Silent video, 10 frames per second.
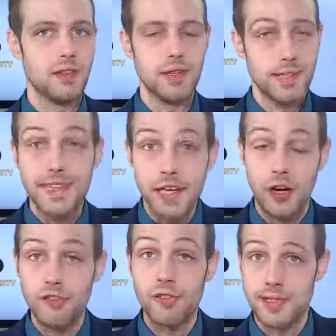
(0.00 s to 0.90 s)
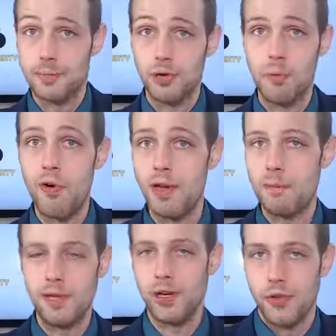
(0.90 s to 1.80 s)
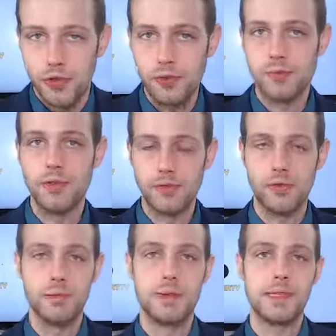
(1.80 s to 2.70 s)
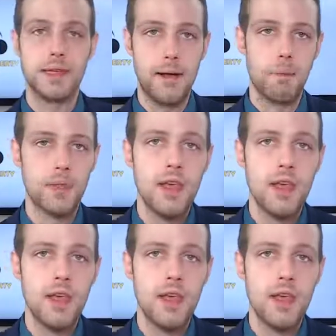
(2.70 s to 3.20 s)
It's like an overly simple point, but don't miss that.